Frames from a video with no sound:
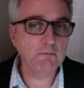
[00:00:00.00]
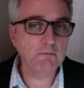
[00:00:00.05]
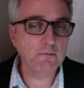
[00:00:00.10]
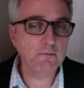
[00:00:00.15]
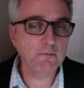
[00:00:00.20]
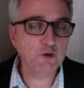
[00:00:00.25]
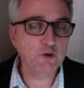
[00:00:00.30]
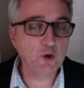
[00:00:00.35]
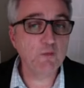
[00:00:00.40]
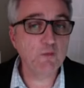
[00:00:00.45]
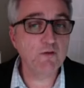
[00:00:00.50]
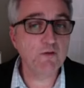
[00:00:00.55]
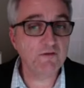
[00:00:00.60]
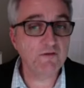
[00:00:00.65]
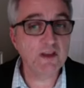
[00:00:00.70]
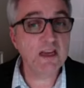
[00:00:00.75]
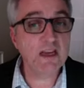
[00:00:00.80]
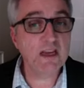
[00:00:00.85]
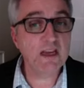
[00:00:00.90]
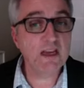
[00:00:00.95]

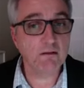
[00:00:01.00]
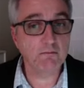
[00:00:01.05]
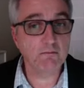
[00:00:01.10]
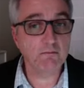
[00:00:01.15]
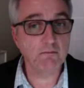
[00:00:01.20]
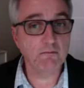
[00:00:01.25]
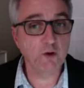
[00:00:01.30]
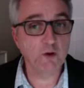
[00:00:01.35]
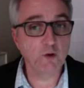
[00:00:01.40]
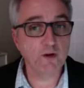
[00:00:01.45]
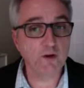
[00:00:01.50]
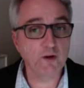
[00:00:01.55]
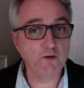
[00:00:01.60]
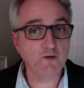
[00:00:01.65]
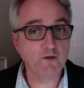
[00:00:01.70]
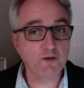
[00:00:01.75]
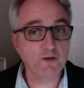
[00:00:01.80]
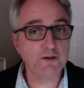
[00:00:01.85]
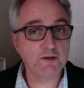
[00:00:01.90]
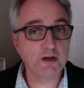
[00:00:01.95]
supervene your
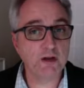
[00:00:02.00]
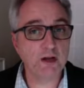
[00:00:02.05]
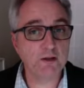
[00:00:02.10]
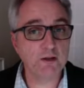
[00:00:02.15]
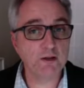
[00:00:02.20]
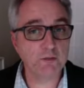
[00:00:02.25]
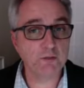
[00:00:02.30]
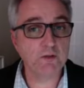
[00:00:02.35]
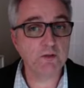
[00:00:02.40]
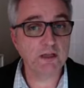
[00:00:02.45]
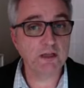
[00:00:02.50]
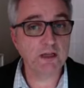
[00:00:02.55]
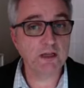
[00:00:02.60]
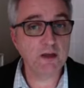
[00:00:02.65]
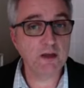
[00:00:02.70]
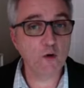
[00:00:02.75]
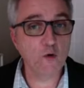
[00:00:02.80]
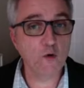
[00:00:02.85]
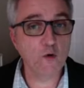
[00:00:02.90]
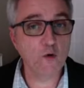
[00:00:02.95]
interest ultimately
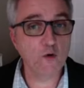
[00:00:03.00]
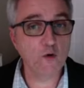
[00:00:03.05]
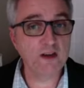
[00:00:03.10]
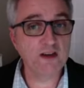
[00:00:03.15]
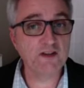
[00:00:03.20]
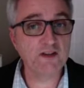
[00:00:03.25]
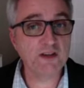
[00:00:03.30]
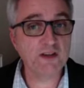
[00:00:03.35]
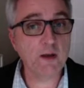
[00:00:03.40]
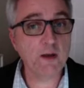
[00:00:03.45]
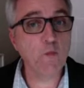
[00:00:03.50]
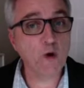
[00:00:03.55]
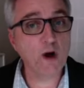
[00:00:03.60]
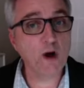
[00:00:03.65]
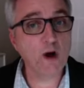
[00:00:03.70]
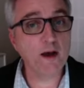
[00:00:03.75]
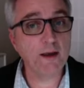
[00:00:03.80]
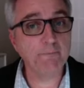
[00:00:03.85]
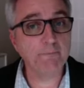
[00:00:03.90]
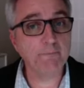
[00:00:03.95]
or in some
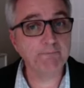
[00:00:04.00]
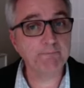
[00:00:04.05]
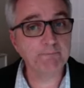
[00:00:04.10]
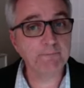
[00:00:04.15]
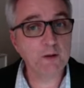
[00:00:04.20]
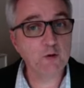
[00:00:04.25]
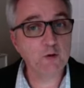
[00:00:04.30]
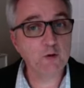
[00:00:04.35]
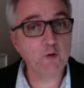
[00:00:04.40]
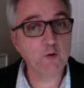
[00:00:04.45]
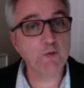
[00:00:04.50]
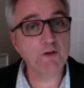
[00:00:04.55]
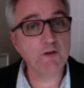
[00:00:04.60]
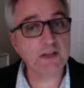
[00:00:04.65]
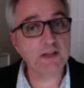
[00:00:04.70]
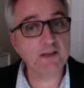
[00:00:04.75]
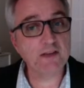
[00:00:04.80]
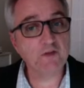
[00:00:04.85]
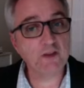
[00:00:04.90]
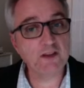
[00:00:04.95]
way to
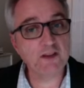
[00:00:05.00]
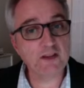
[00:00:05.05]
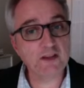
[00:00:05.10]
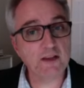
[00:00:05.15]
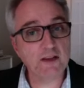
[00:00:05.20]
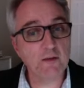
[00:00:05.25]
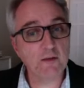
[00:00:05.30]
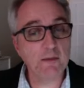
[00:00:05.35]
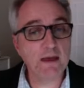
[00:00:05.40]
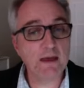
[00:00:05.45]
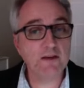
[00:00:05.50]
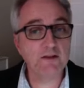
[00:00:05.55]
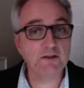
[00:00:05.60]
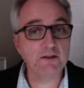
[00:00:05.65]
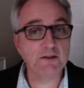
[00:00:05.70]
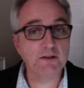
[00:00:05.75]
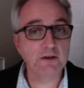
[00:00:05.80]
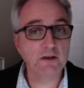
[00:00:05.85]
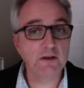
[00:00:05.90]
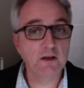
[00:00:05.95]
protect these other
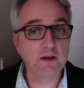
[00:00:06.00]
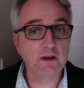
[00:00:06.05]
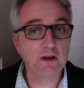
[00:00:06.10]
matters.